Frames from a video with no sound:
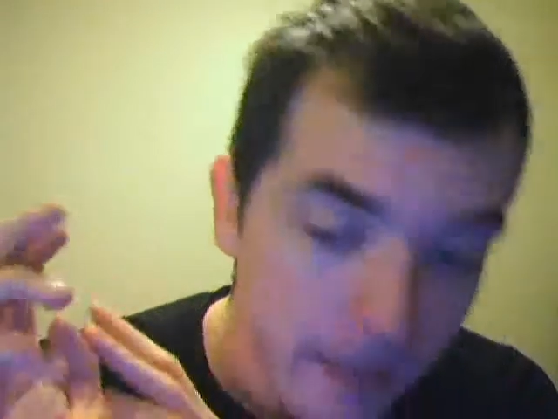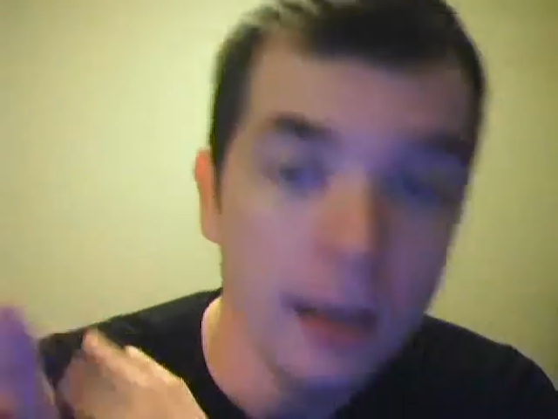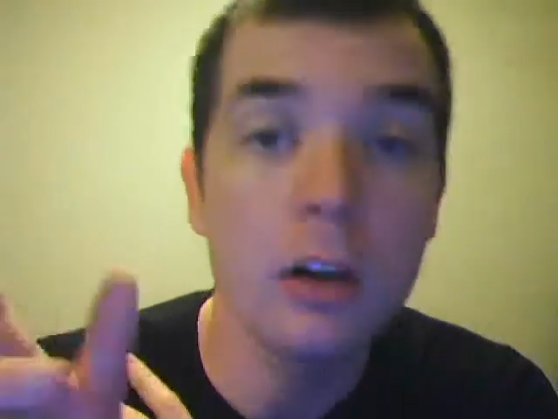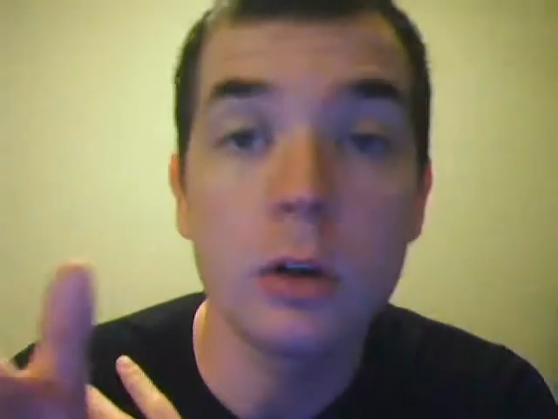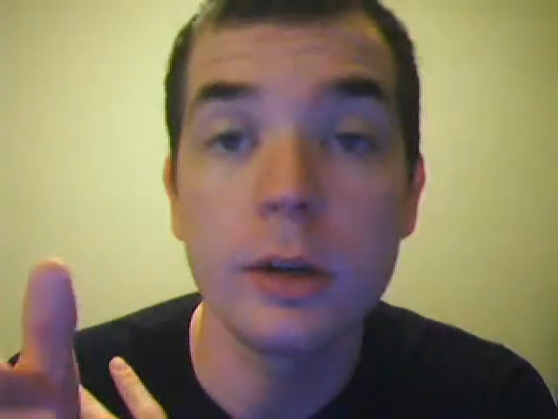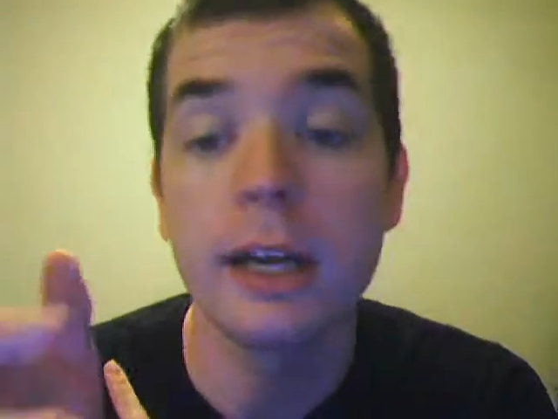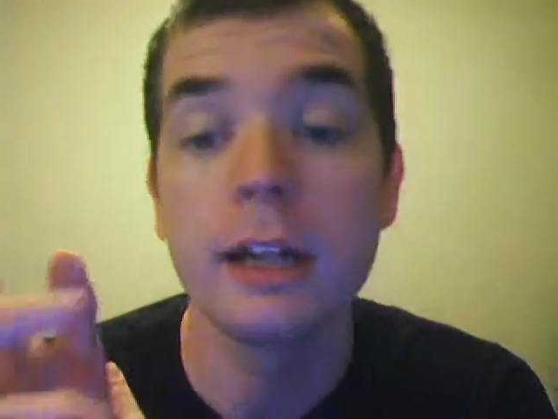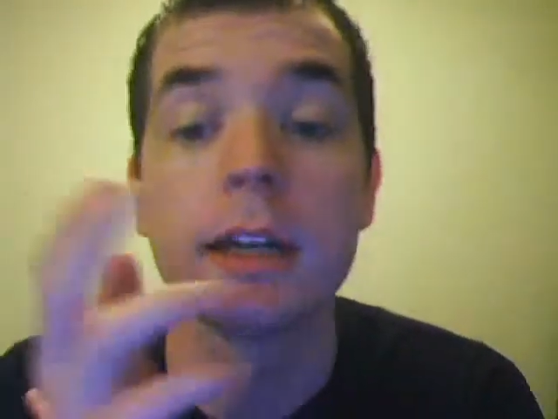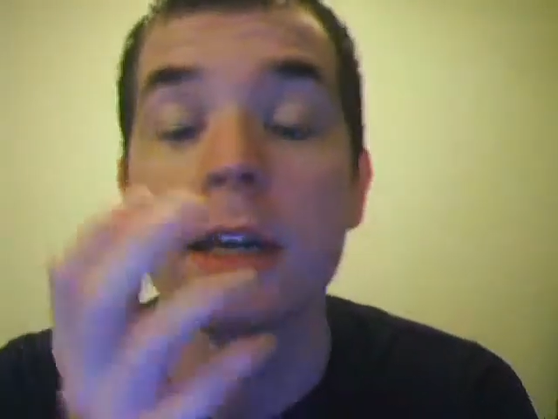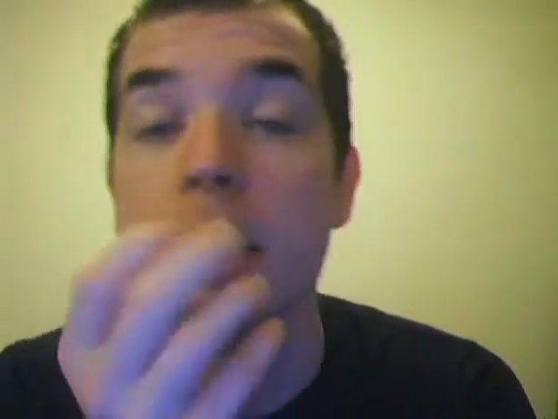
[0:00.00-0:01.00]
in all
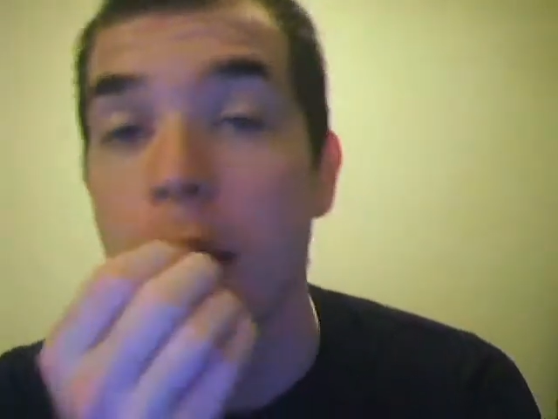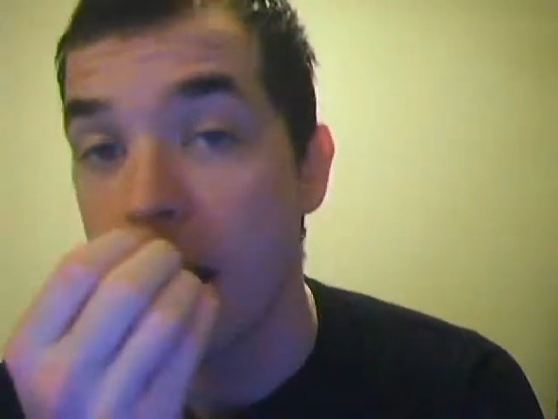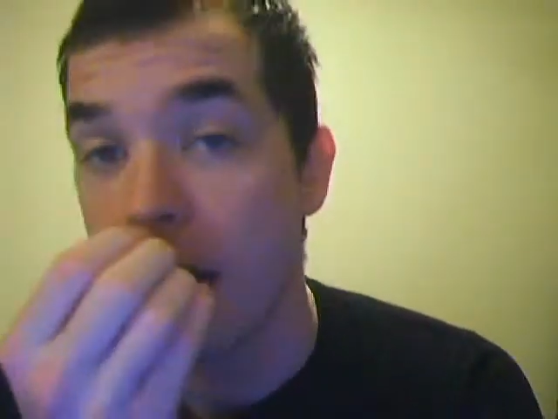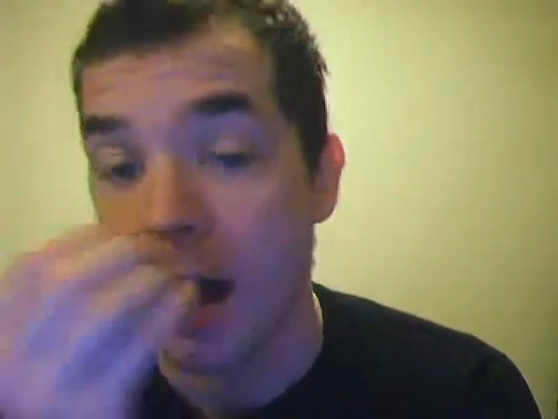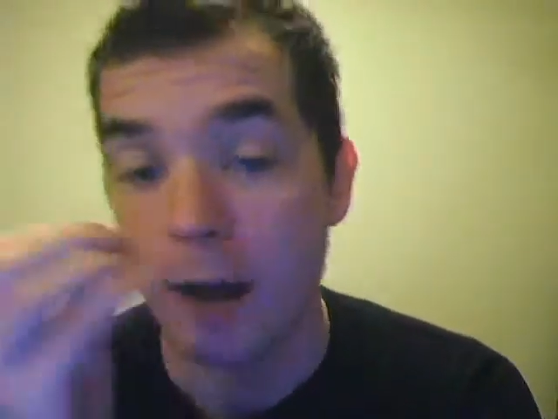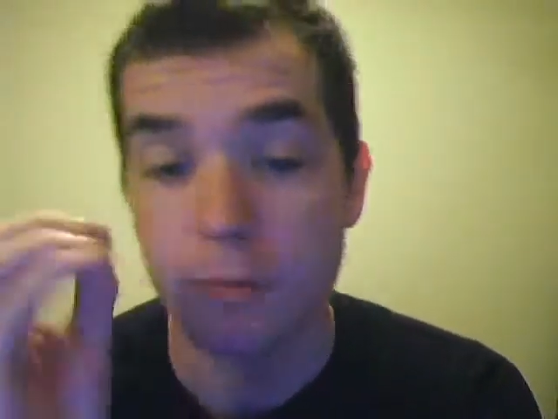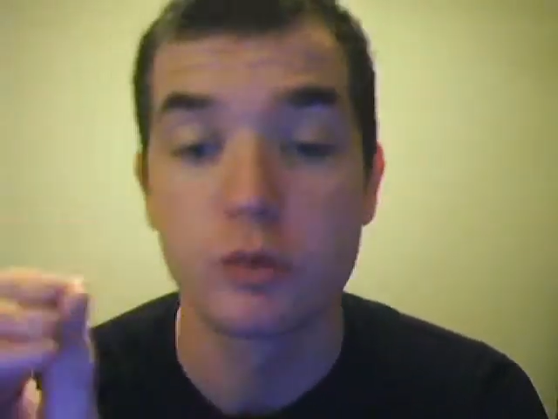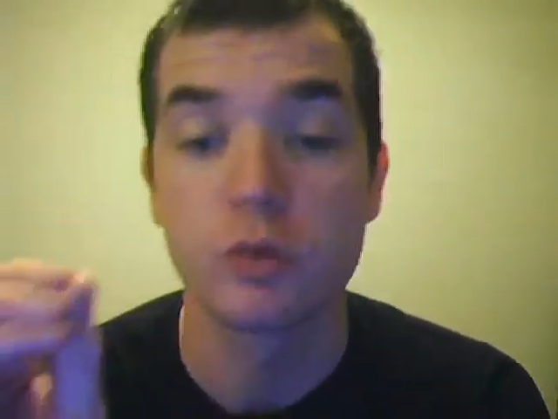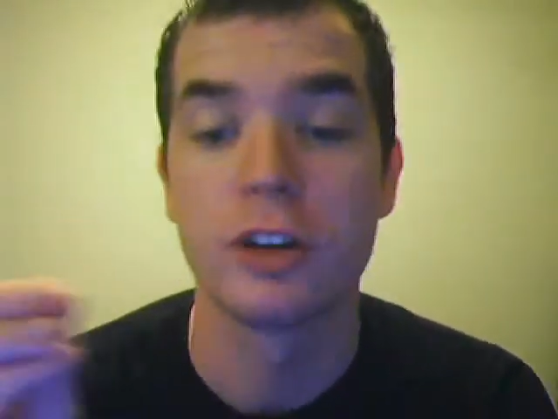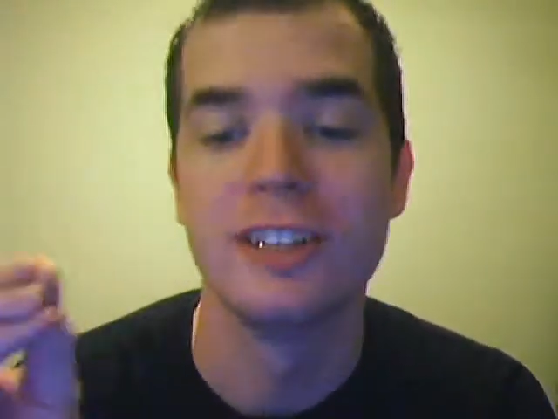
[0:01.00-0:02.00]
reality, I
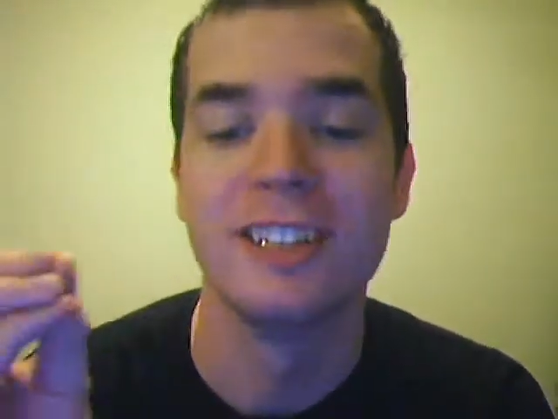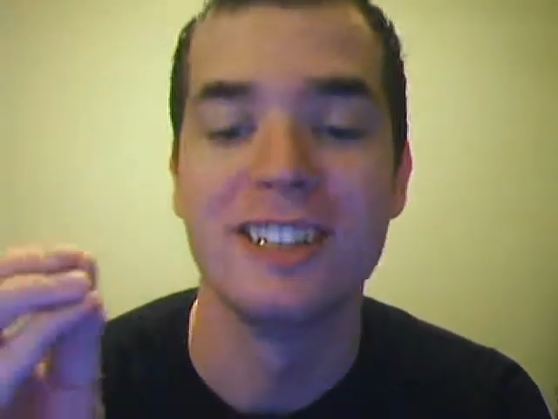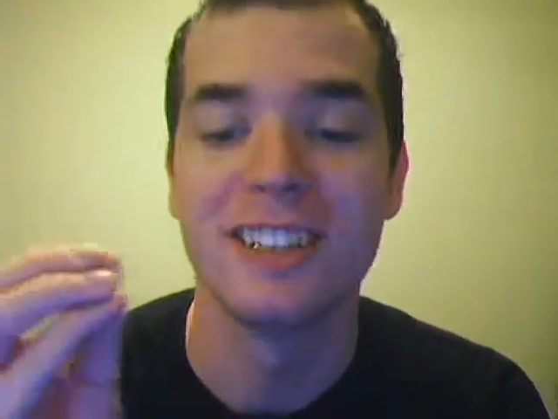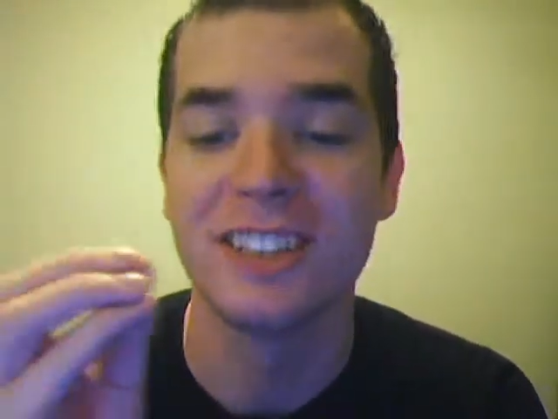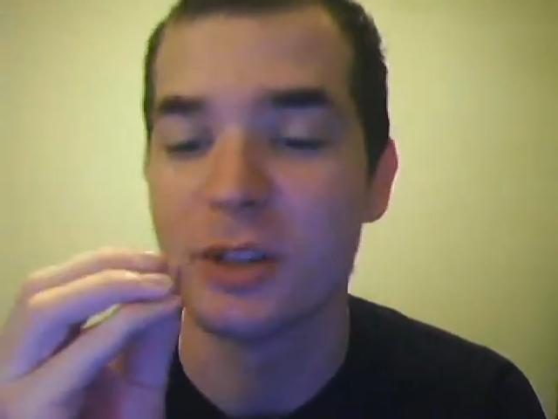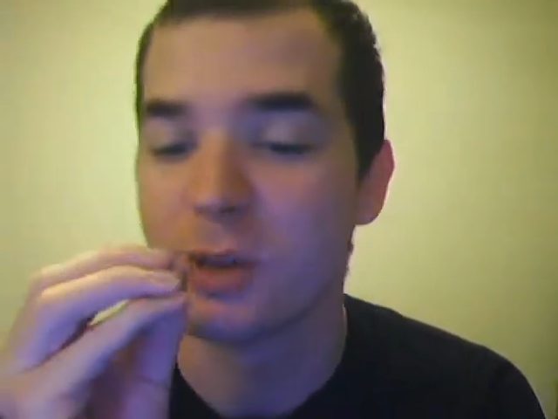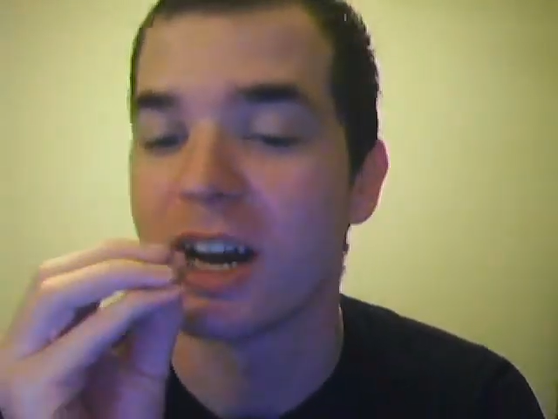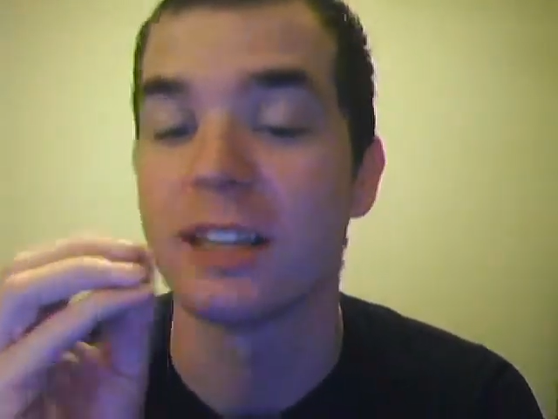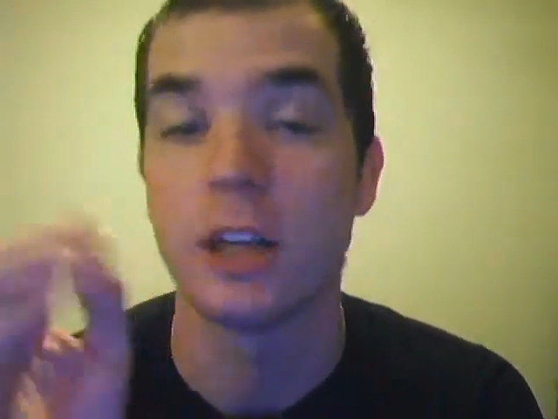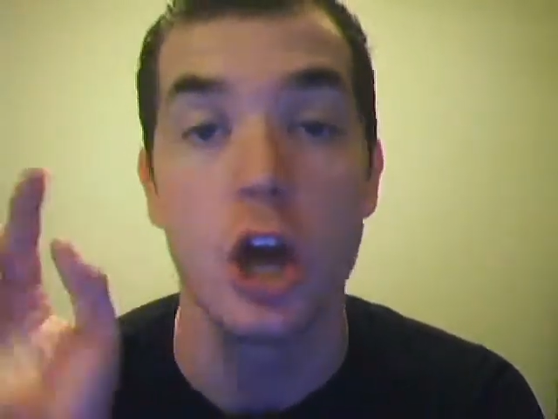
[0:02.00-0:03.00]
just wanted to tell you
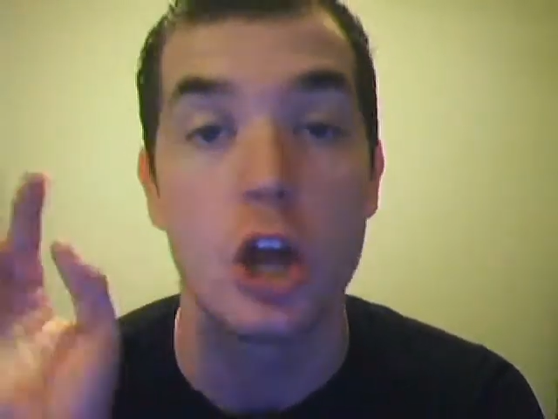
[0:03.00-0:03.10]
guys,